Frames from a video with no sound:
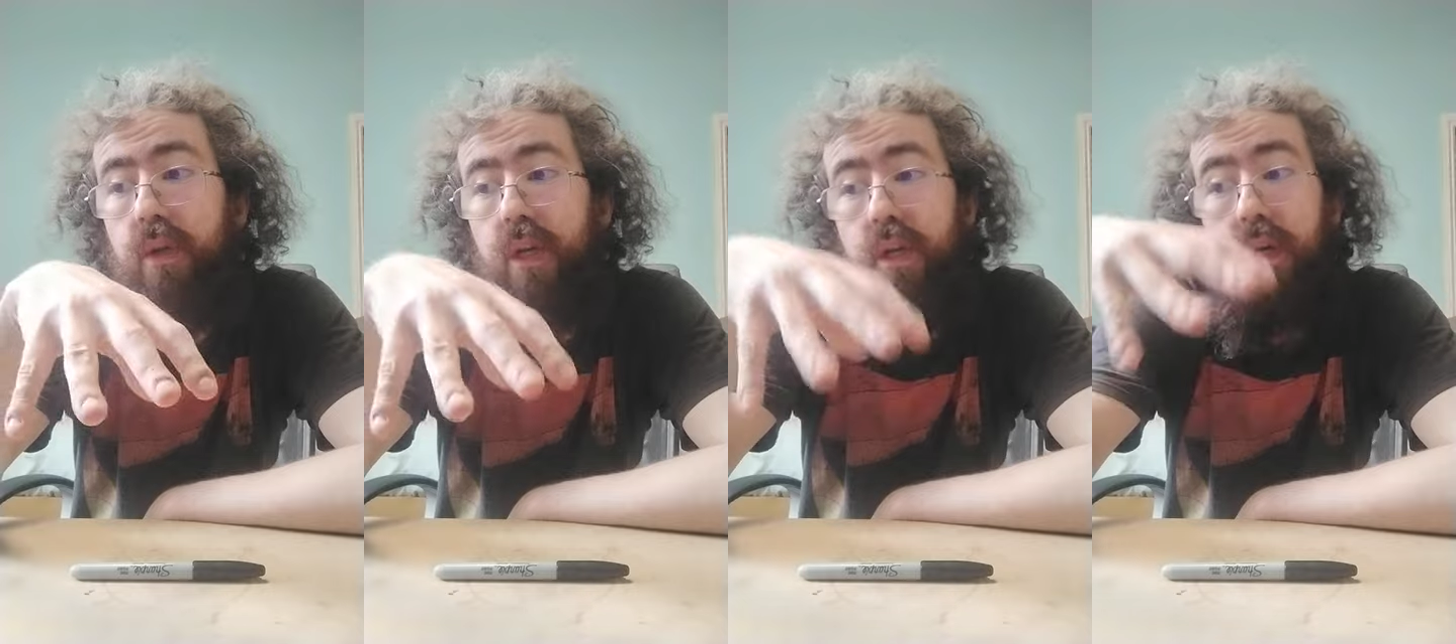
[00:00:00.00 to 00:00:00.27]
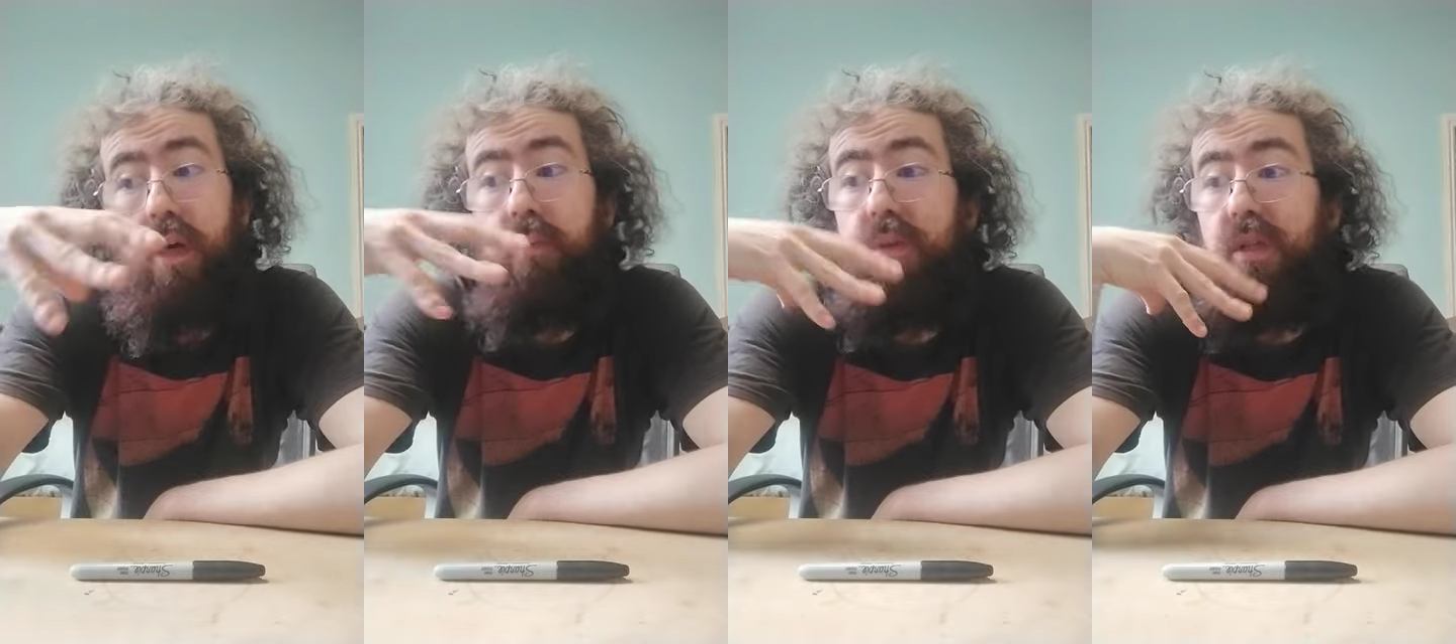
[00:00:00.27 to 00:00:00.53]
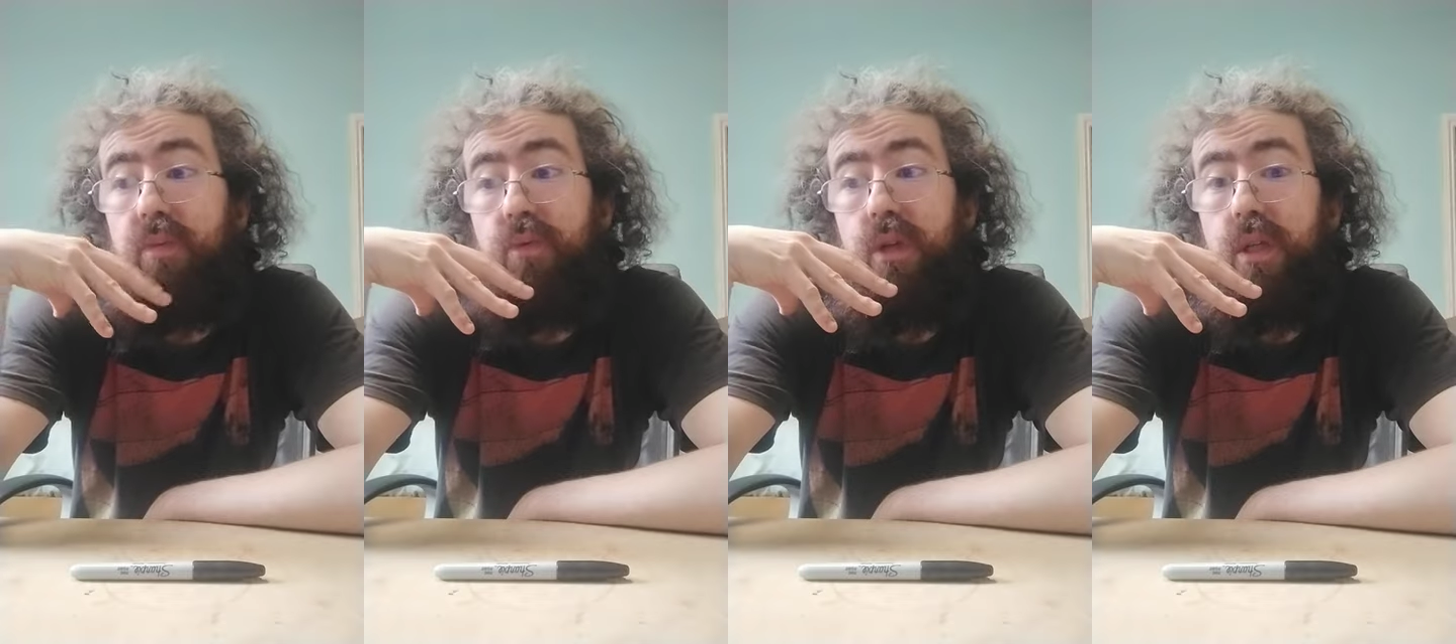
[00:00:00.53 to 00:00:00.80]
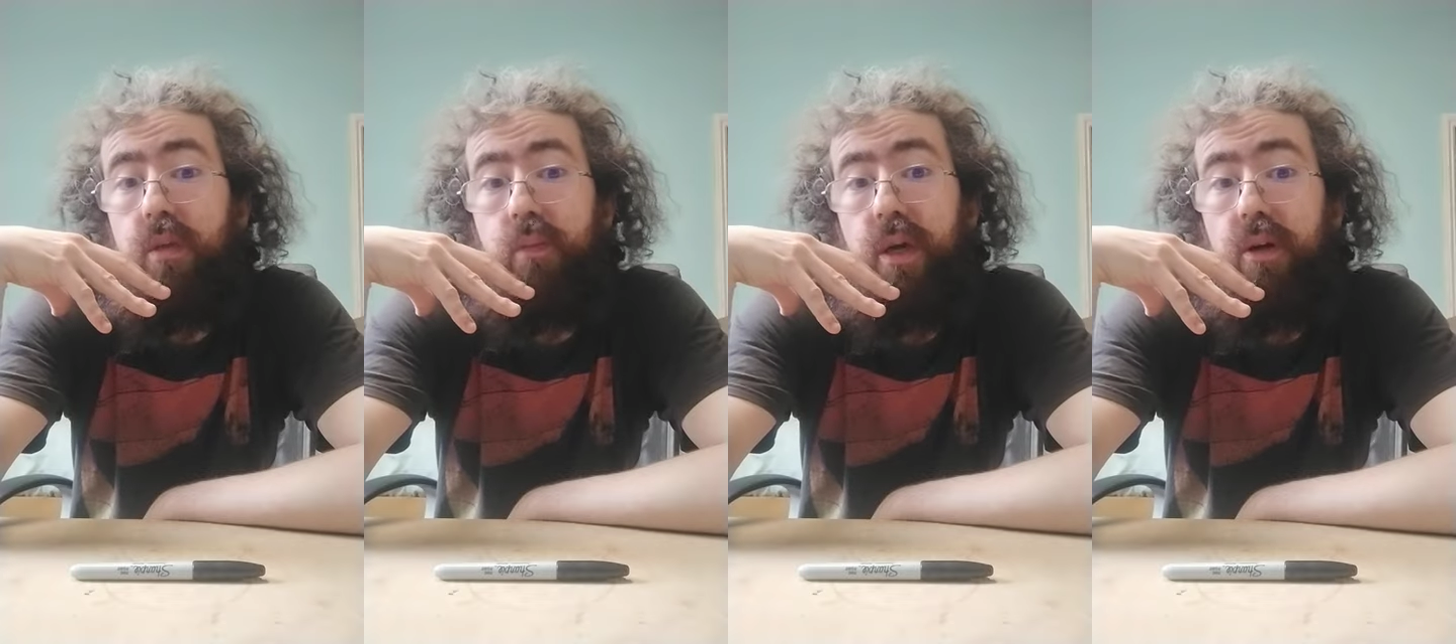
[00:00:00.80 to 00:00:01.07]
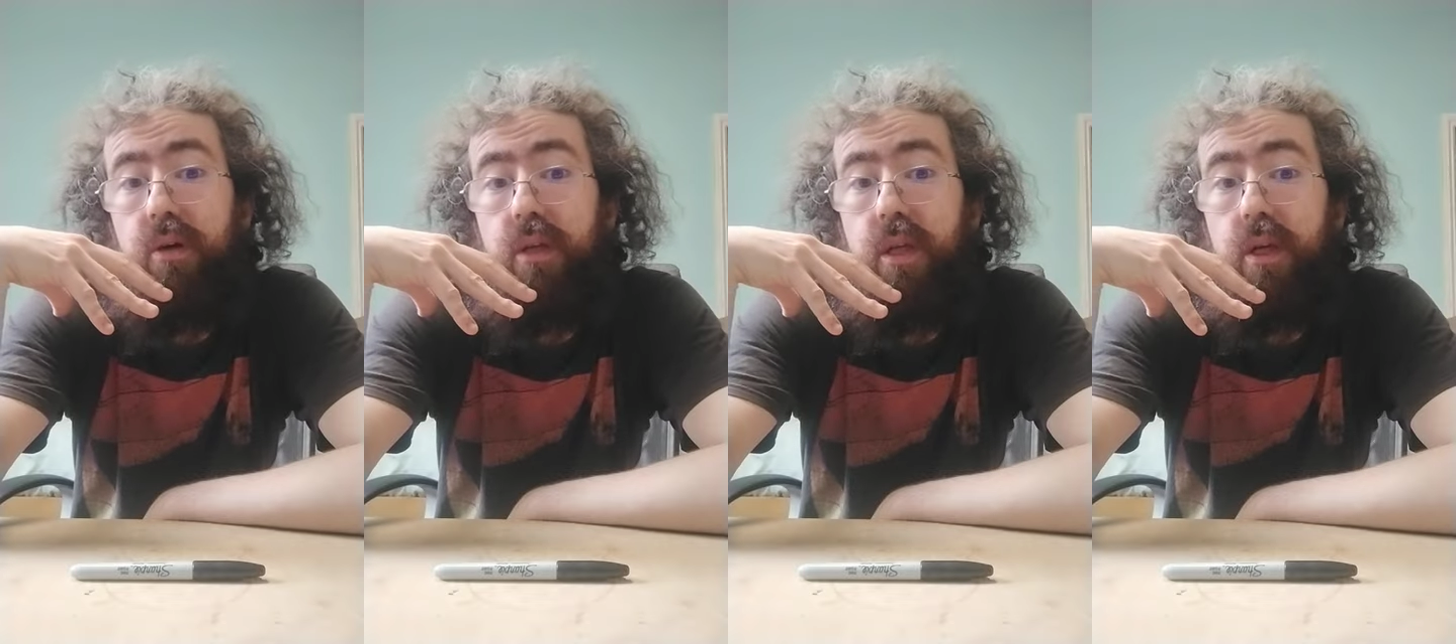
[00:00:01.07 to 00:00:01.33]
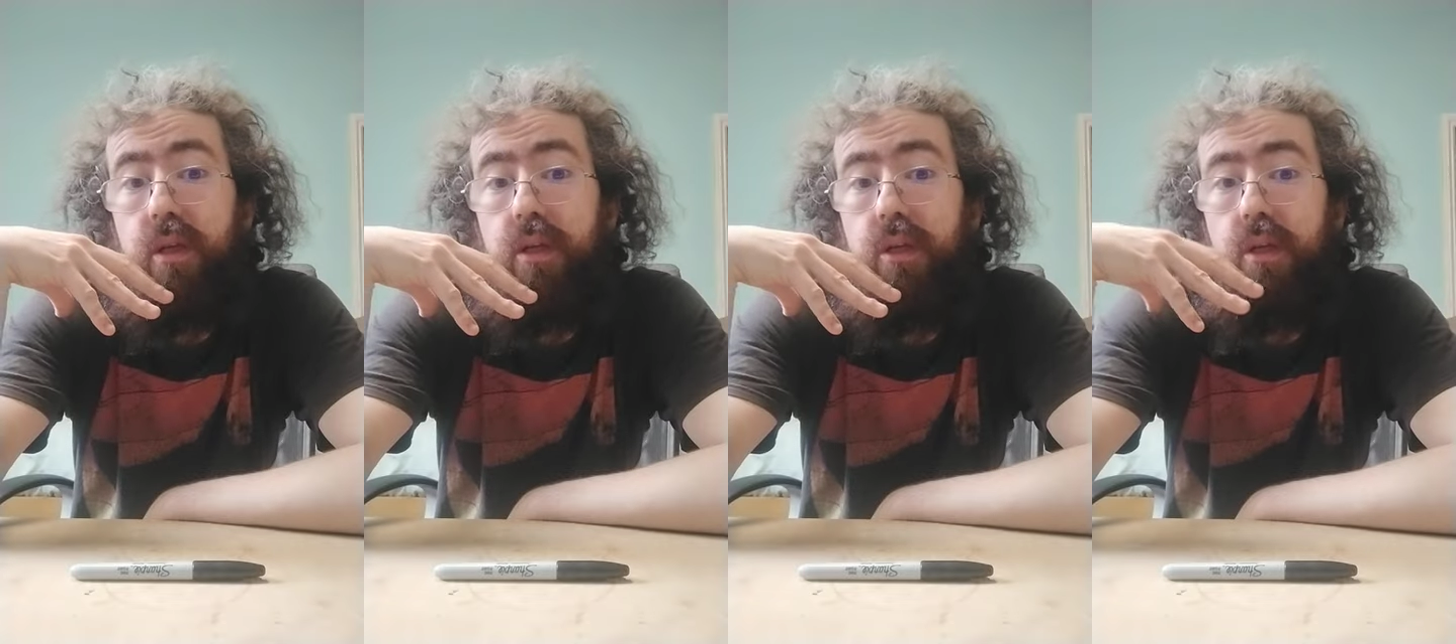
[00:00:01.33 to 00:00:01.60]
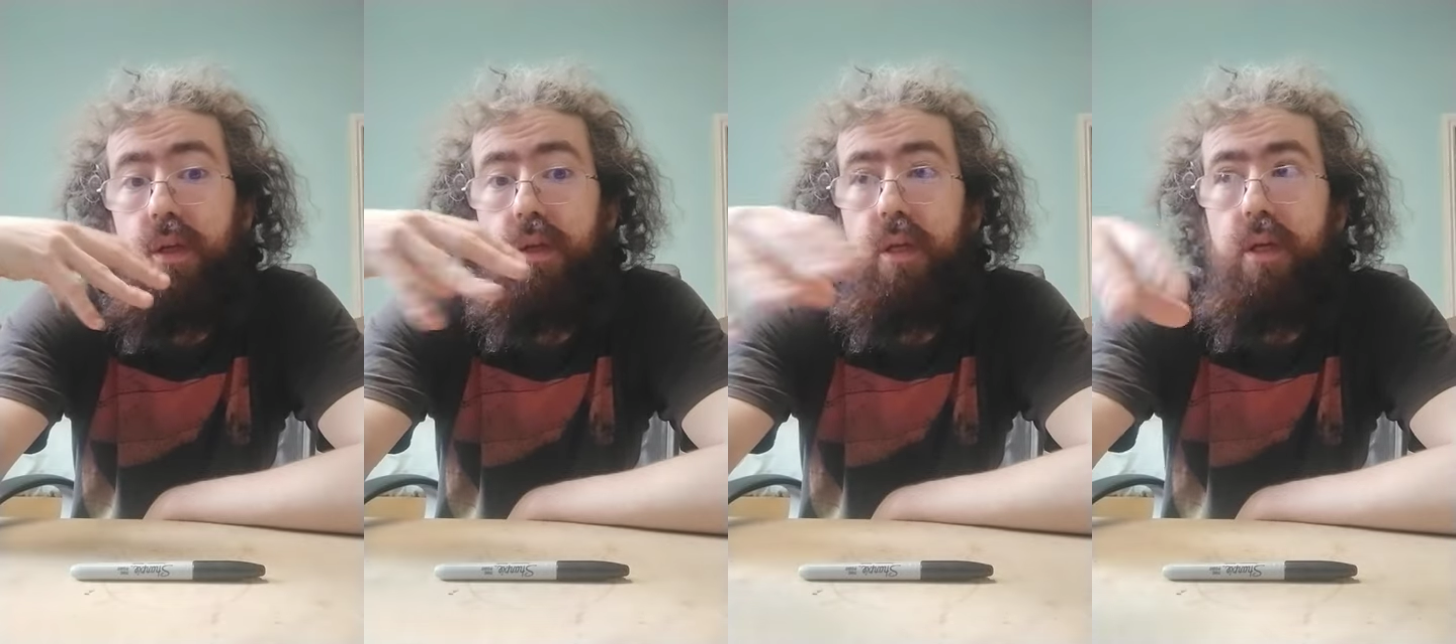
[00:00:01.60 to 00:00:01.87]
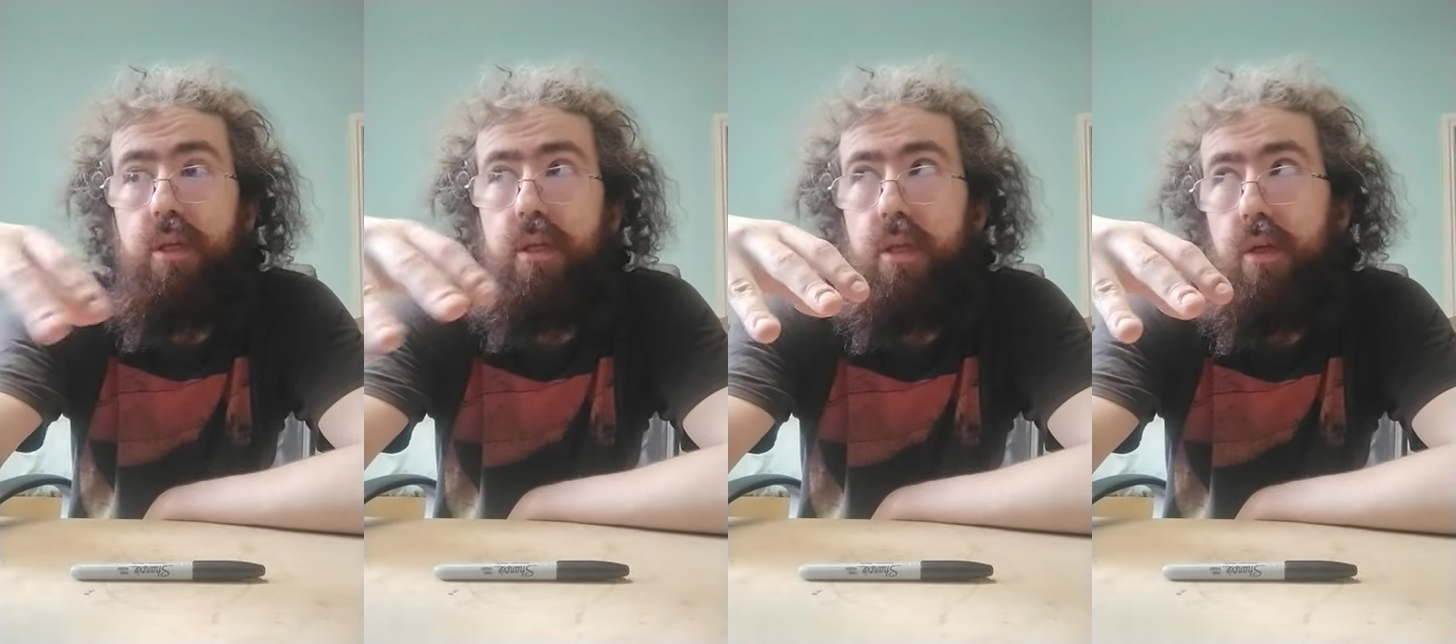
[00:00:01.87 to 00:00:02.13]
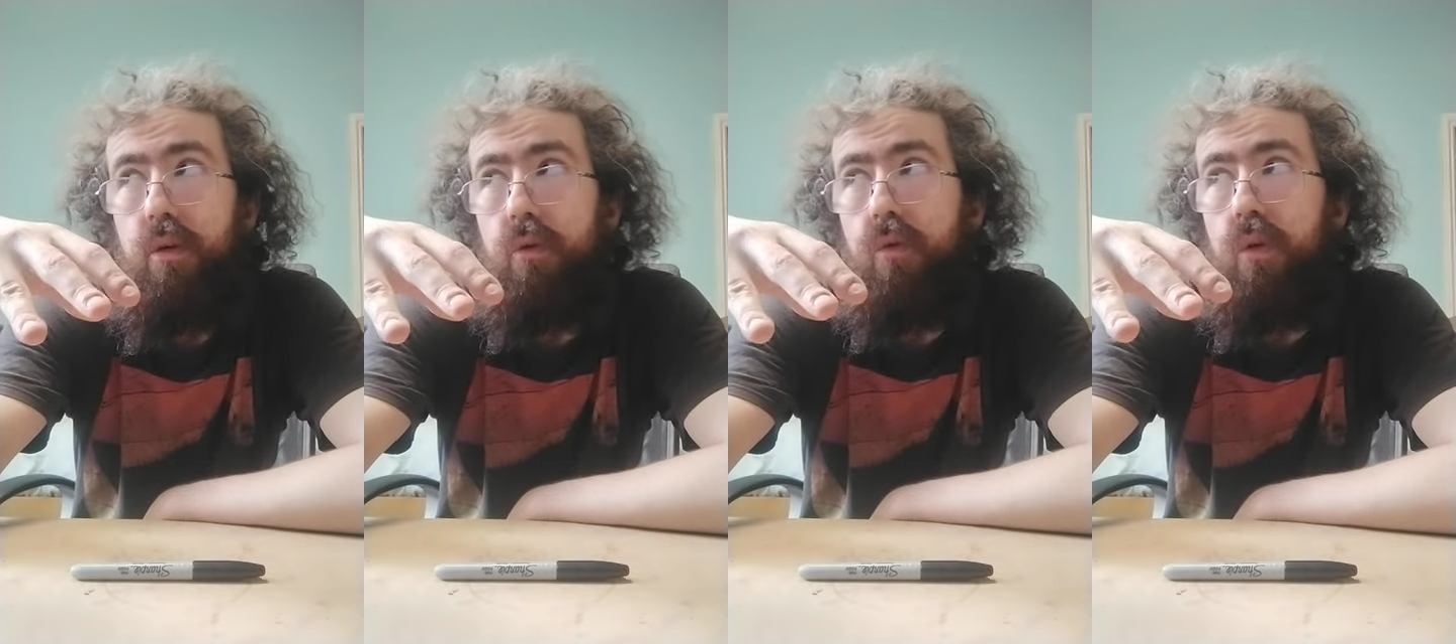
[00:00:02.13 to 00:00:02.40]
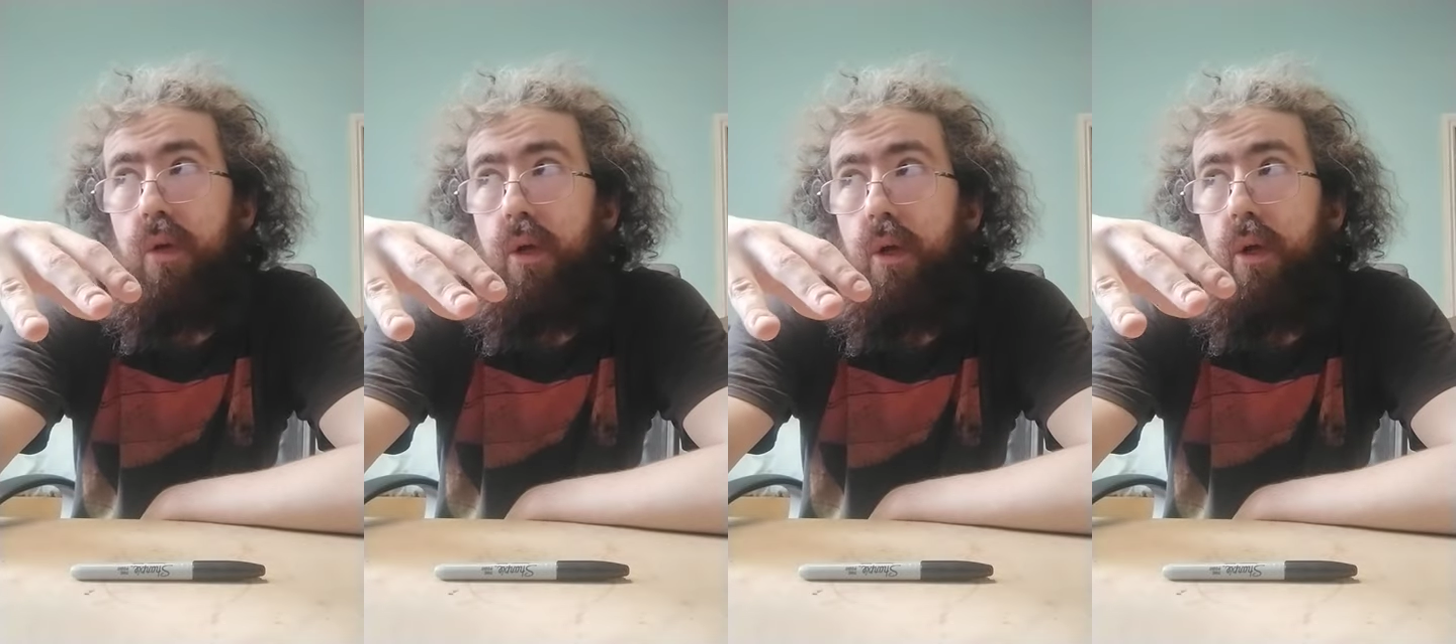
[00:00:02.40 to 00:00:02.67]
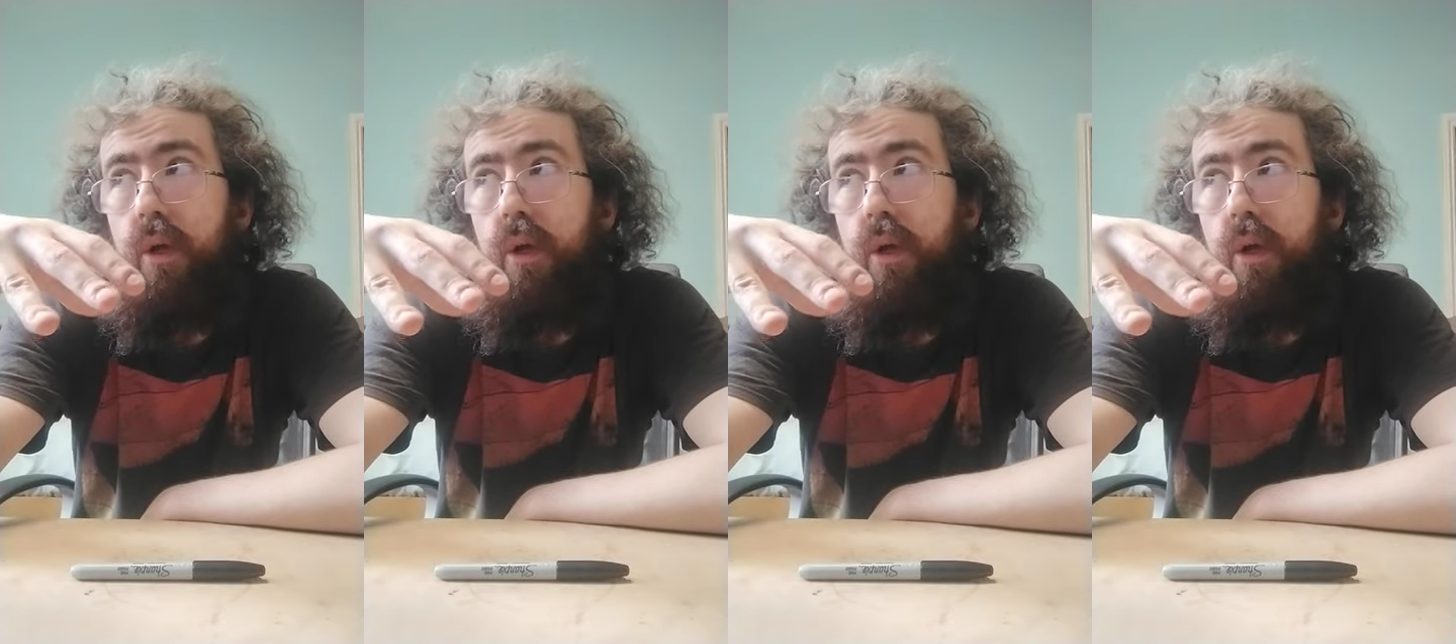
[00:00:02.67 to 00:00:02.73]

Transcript: and then I'm expressing my irritation, and they're still